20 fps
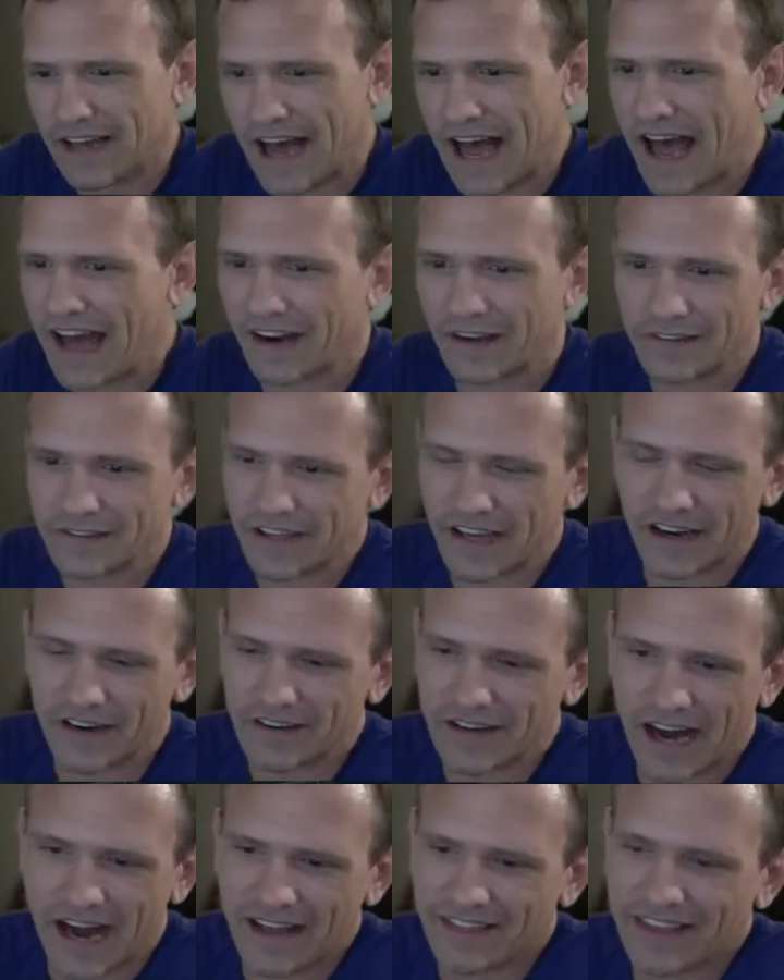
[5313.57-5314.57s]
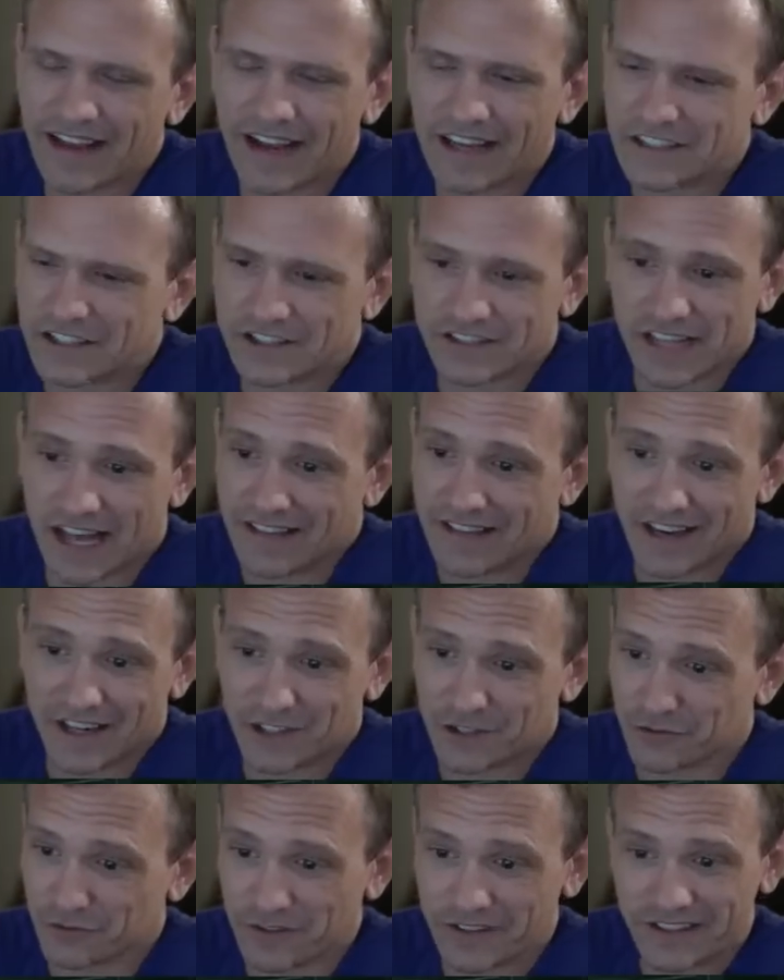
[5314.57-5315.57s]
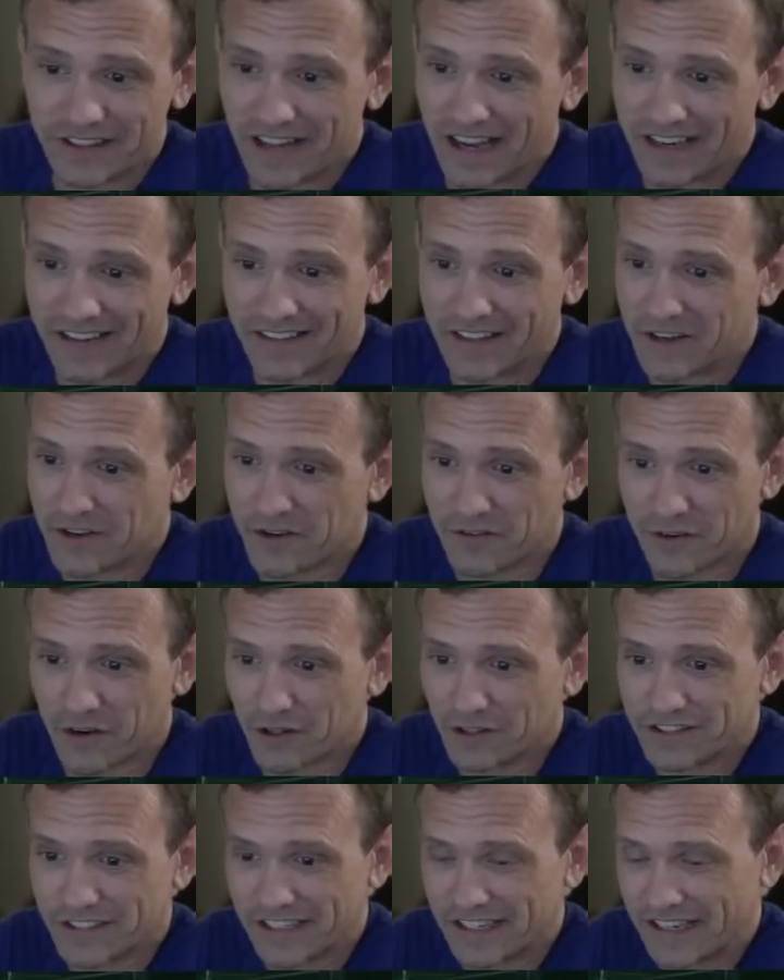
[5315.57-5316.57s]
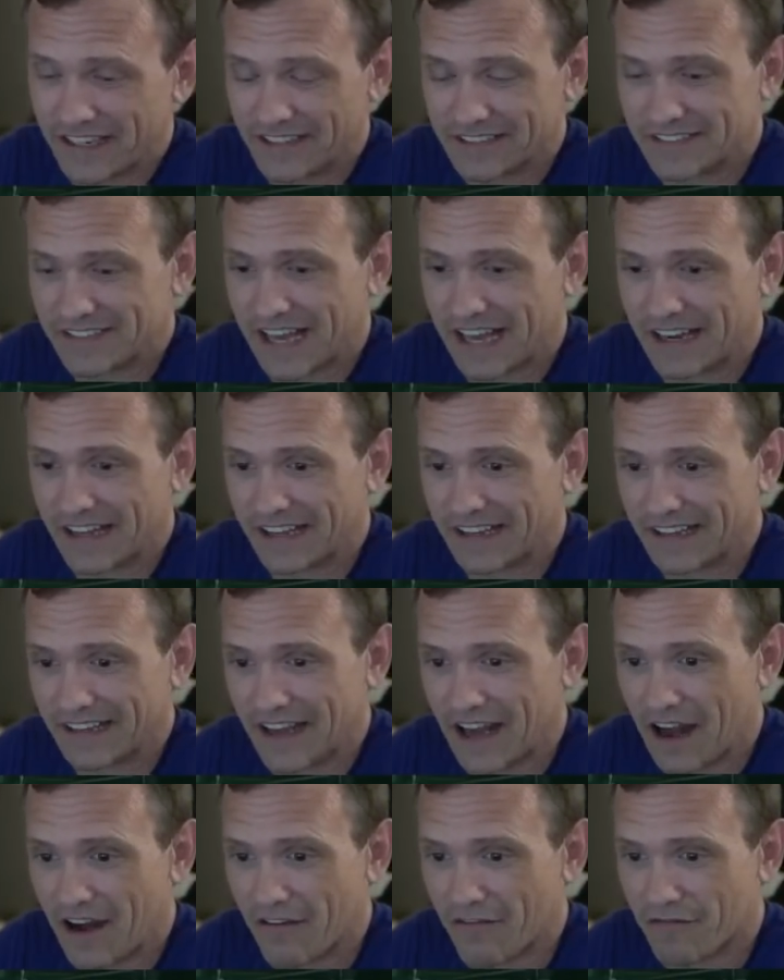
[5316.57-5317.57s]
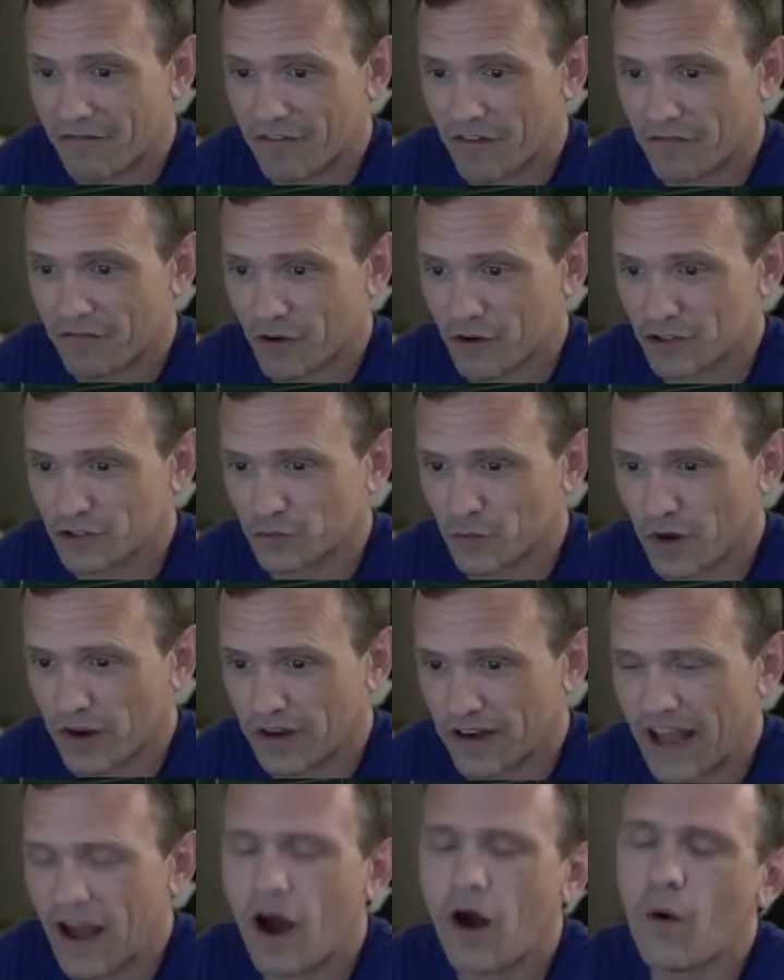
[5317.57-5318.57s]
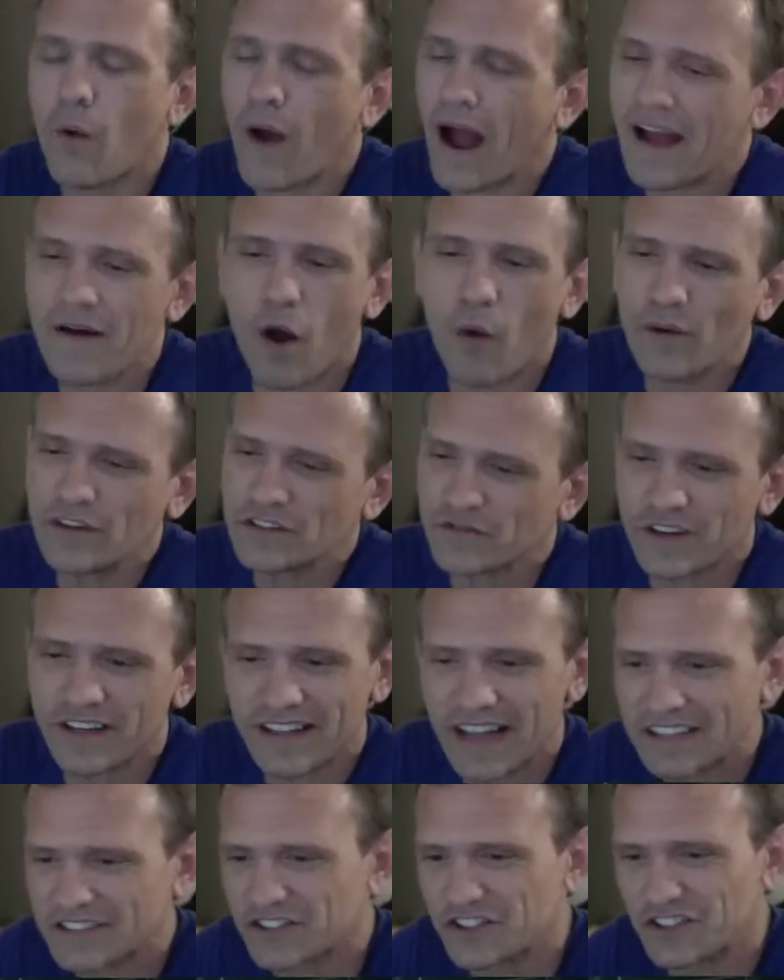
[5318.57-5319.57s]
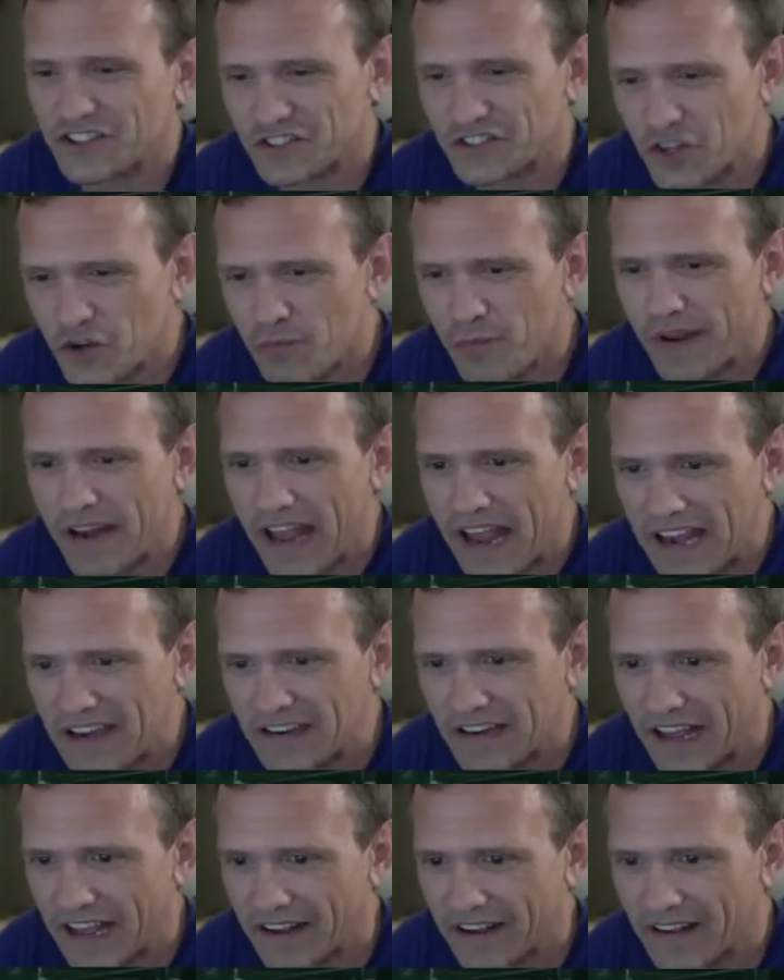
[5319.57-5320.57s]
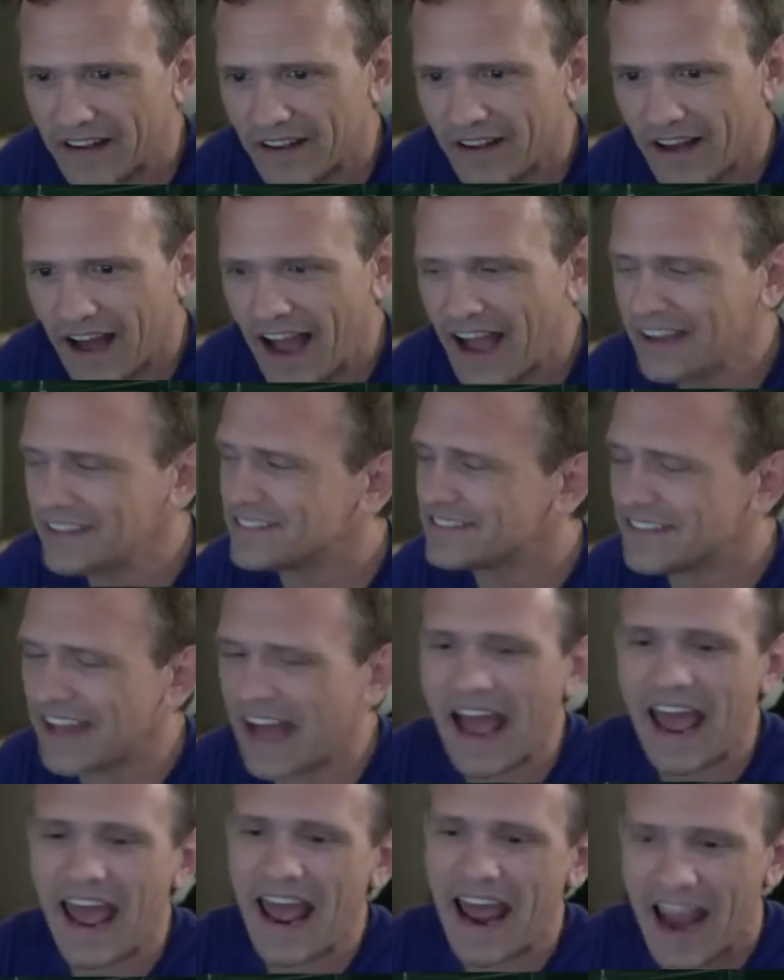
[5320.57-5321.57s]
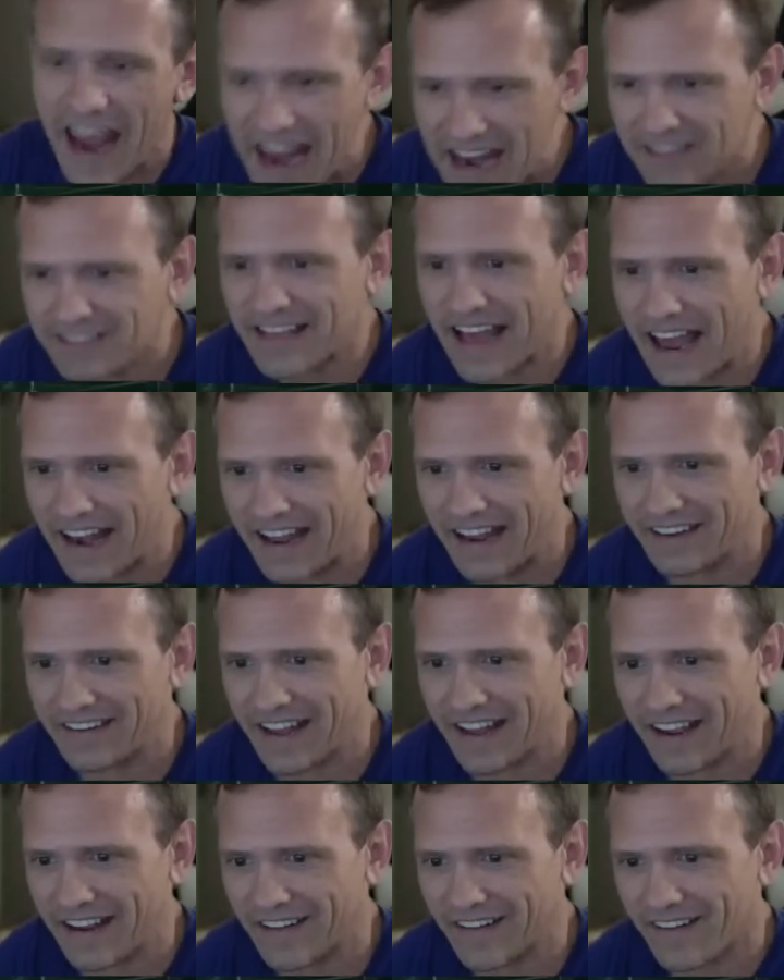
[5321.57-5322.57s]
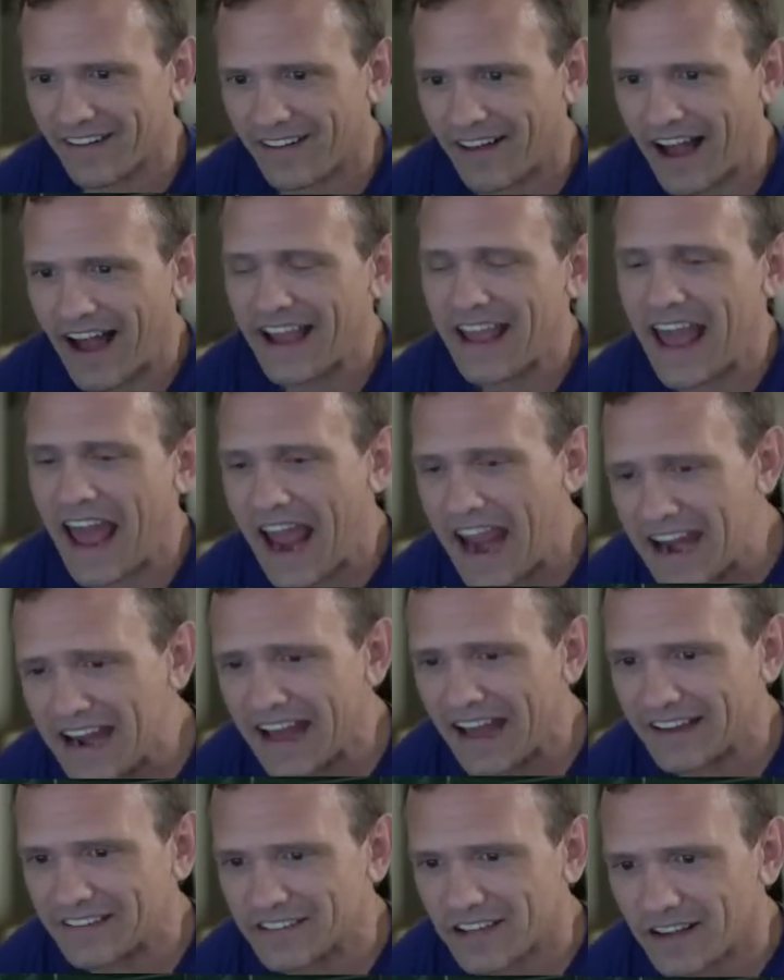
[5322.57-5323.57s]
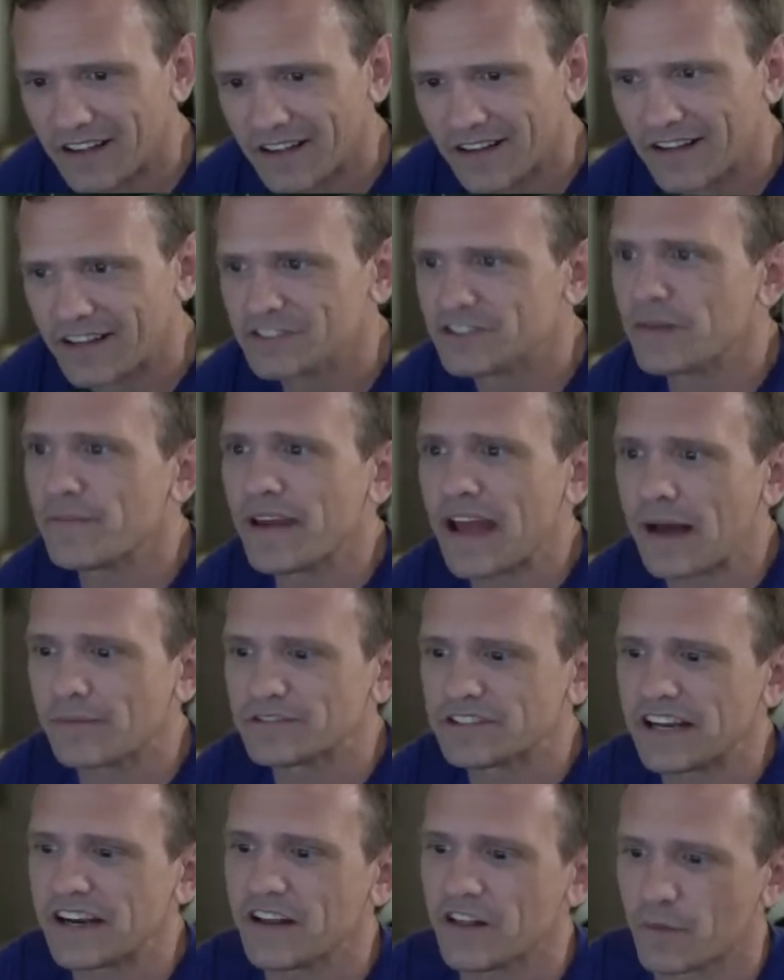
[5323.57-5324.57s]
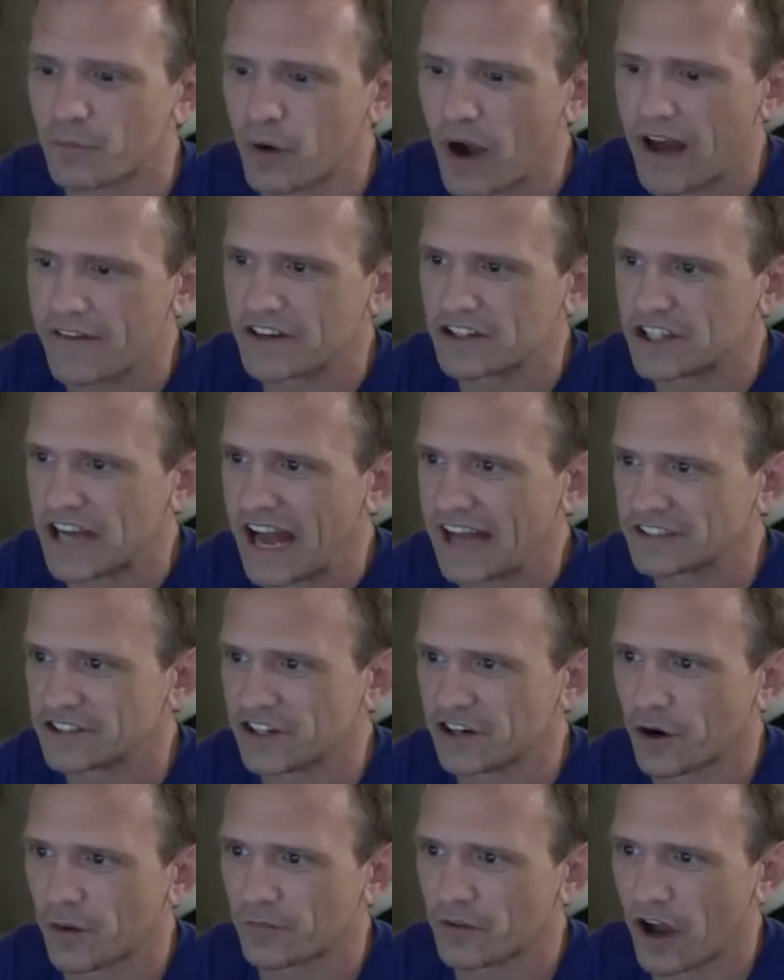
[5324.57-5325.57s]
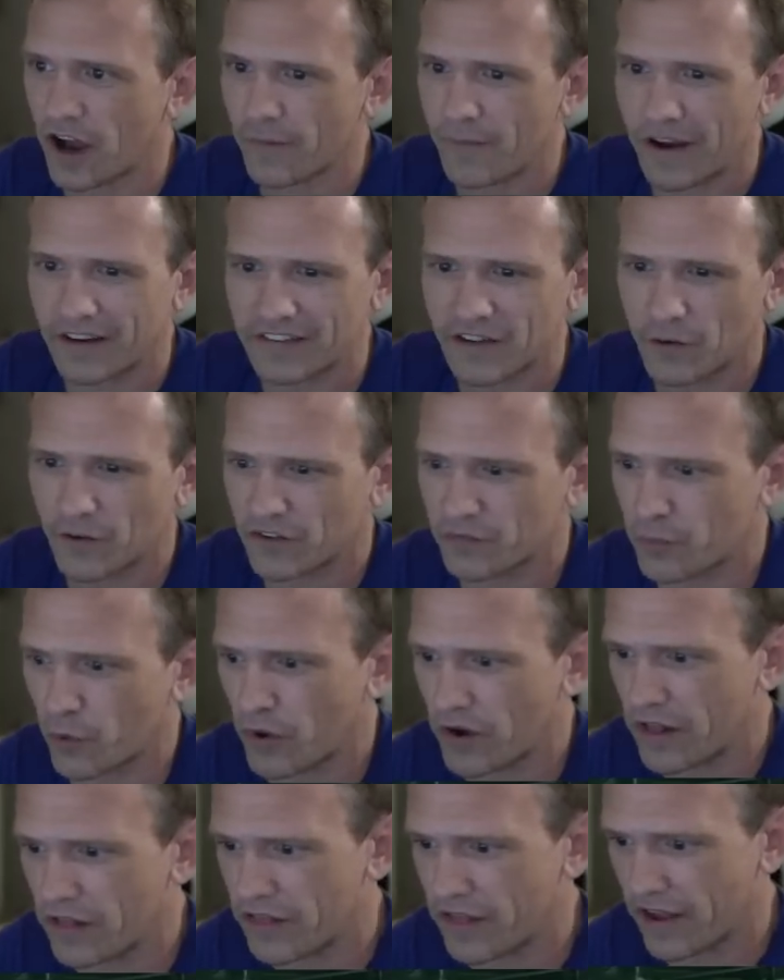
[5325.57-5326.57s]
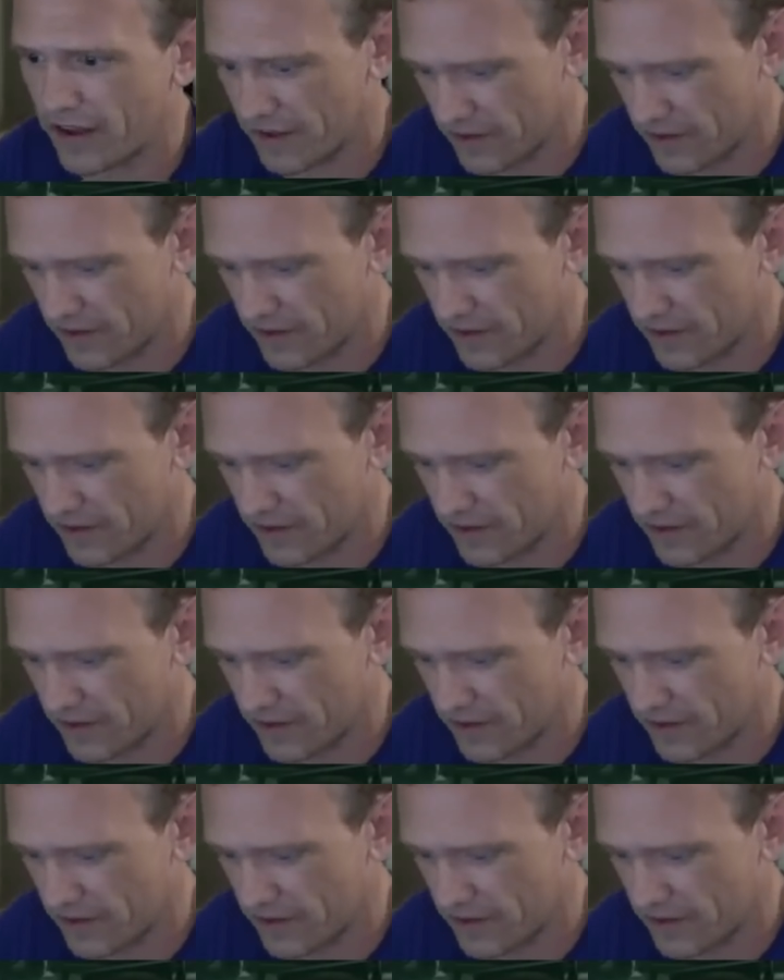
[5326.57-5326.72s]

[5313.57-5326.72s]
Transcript: I don't know. I think I just really liked the university setting of the first one. Oh, I always forget that stupid ending. I hate that ending. I hate it. Jimmy, I'm sending you the private chats. You know what I'm talking about because I don't want to spoil anything.